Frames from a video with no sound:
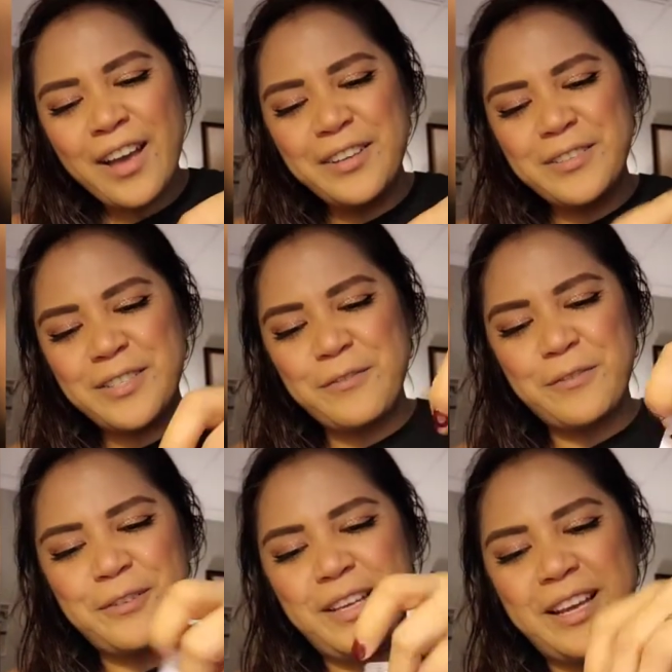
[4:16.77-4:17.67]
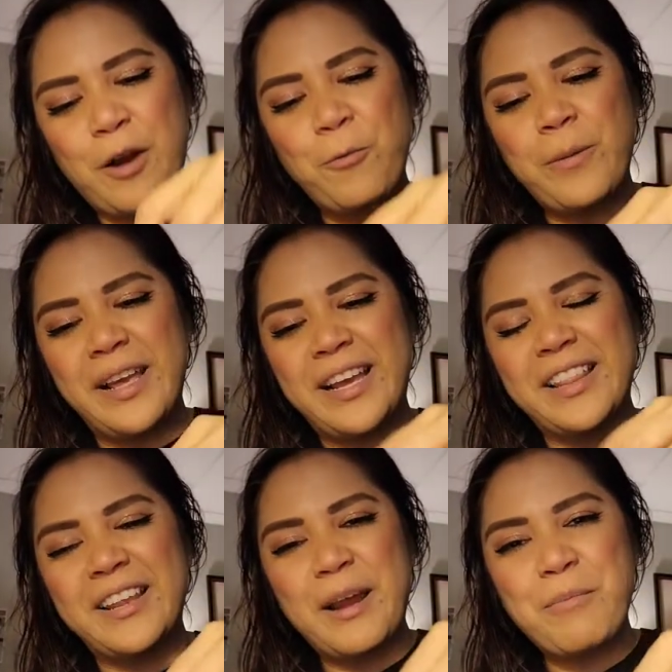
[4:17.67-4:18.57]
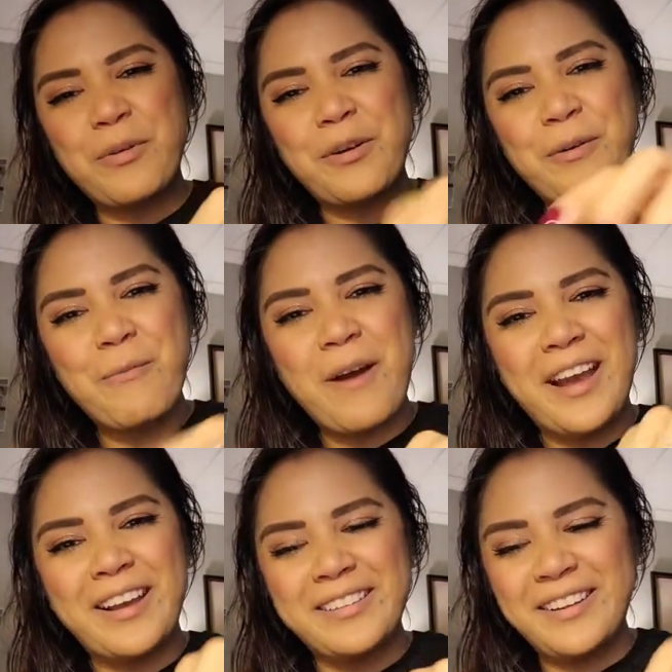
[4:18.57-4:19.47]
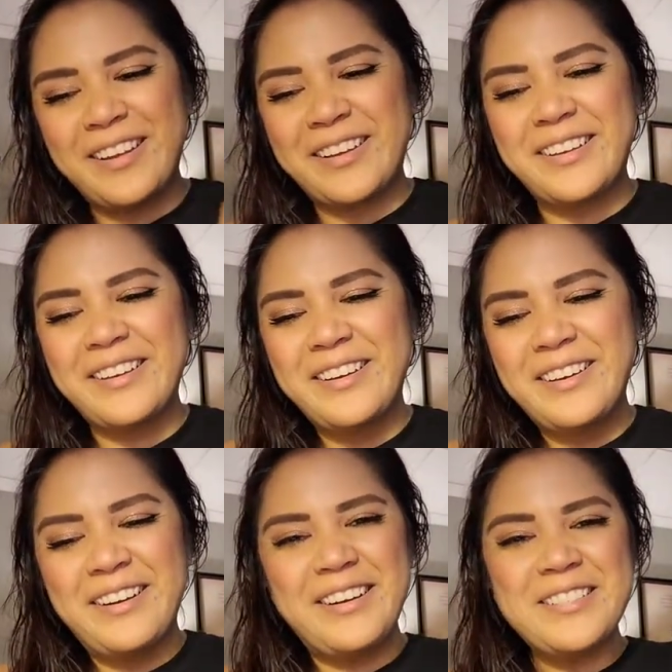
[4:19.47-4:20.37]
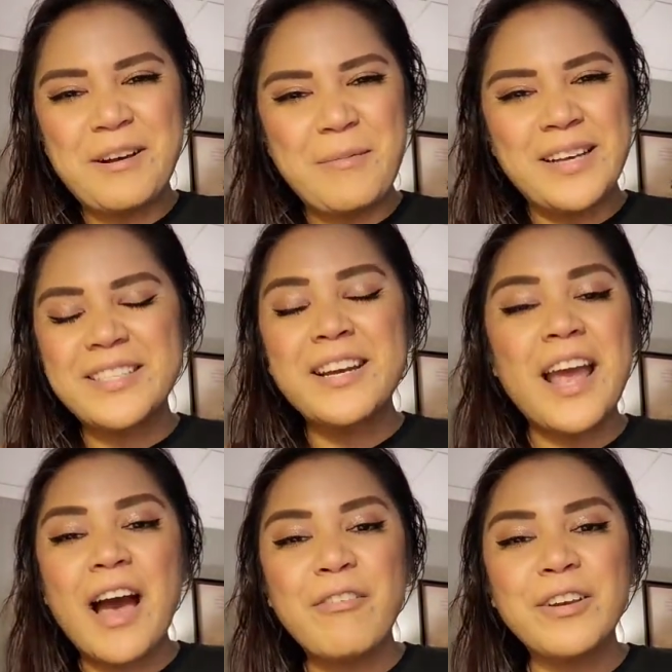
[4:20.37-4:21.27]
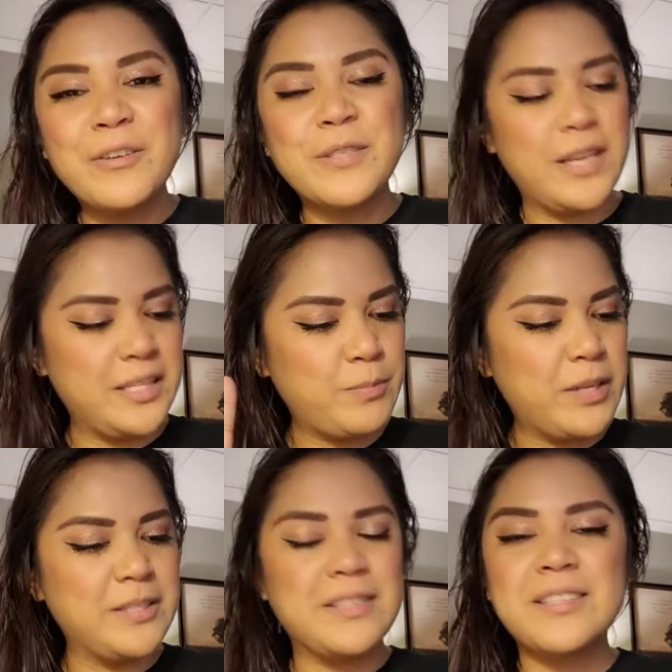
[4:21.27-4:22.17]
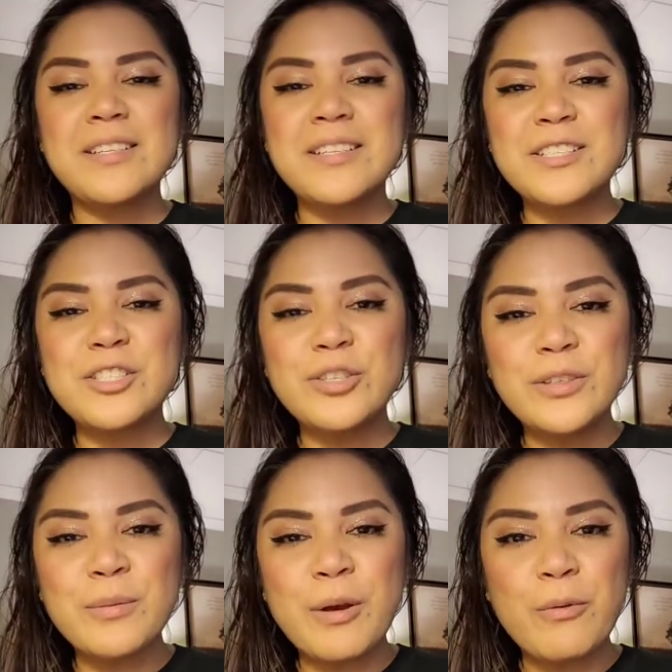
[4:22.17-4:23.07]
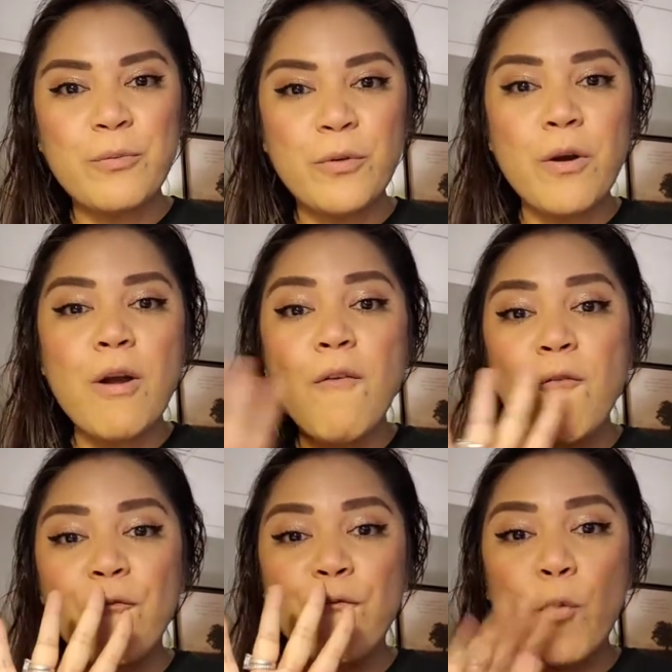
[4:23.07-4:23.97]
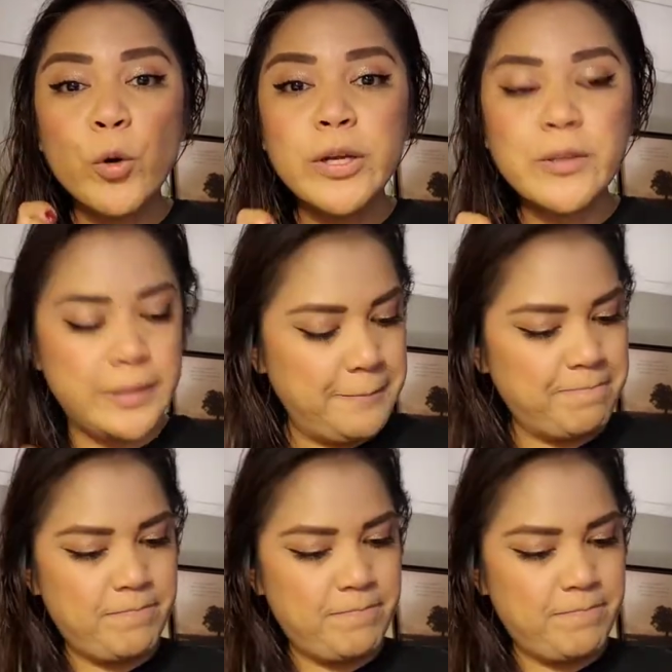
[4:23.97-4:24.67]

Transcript: I used it for like a week and then I put it away like a dumbass and I haven't used it. It's been chilling in my room for four years.